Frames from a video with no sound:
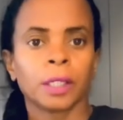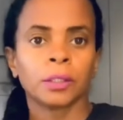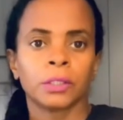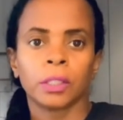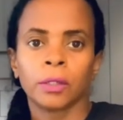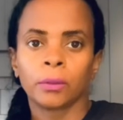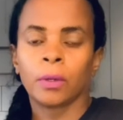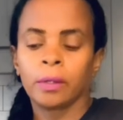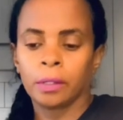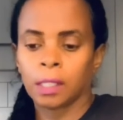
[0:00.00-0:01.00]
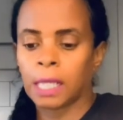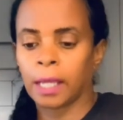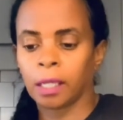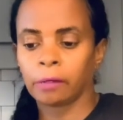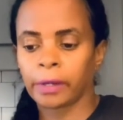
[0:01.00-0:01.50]
so I
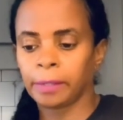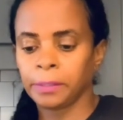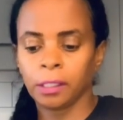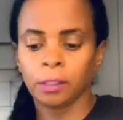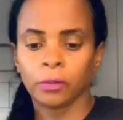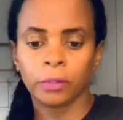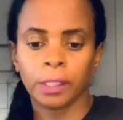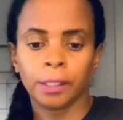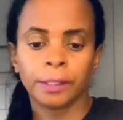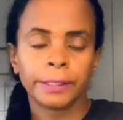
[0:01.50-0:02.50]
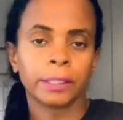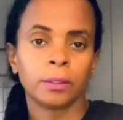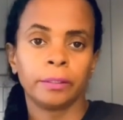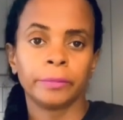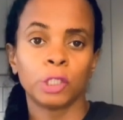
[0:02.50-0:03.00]
grabbed the ingredients, so let
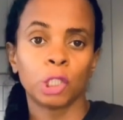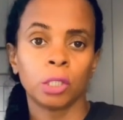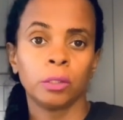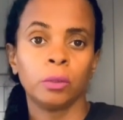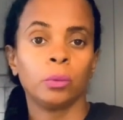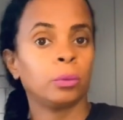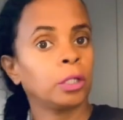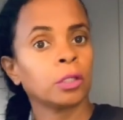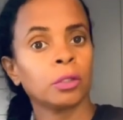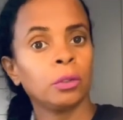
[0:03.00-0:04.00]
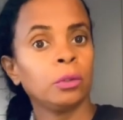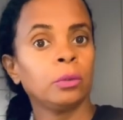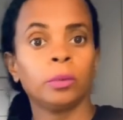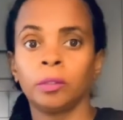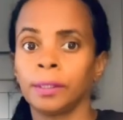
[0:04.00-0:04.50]
me show you what you will
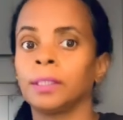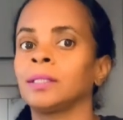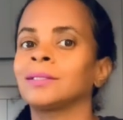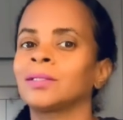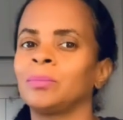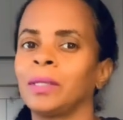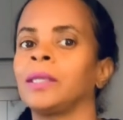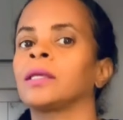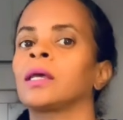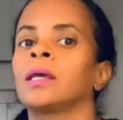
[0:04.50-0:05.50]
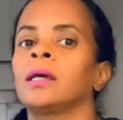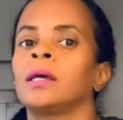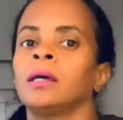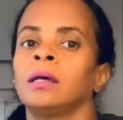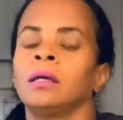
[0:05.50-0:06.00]
need to make
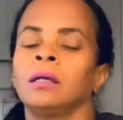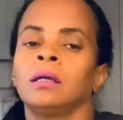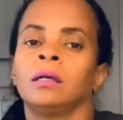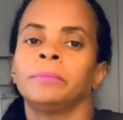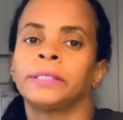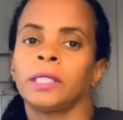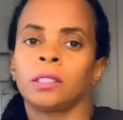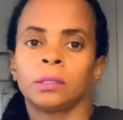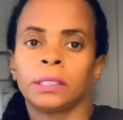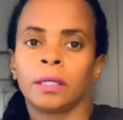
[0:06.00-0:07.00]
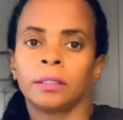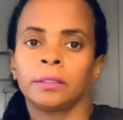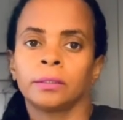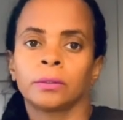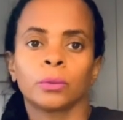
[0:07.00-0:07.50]
potato salad
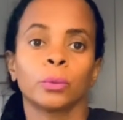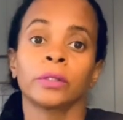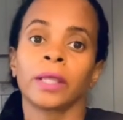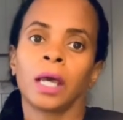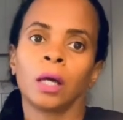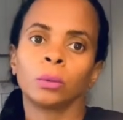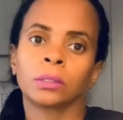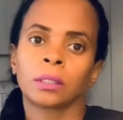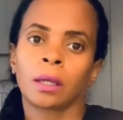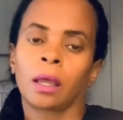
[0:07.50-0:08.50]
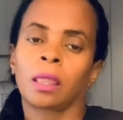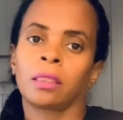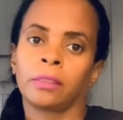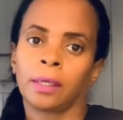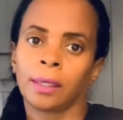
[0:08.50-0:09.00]
without the
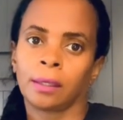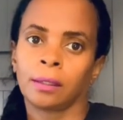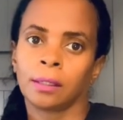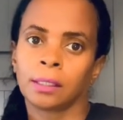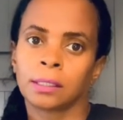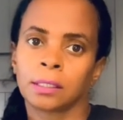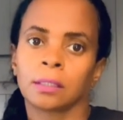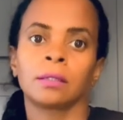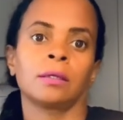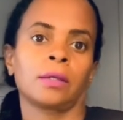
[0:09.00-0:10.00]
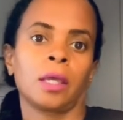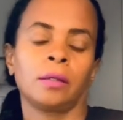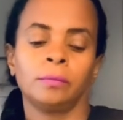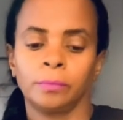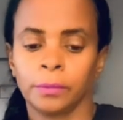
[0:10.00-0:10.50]
eggs. Okay,
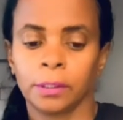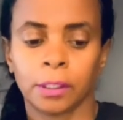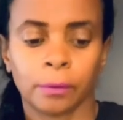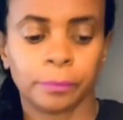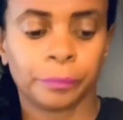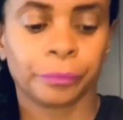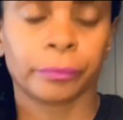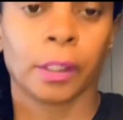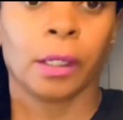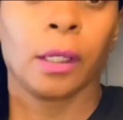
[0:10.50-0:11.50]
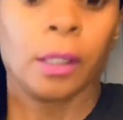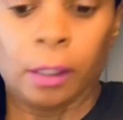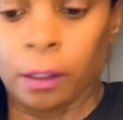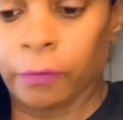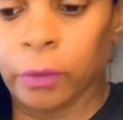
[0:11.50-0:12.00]
so of
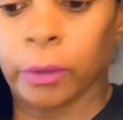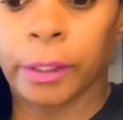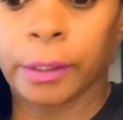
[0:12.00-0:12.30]
course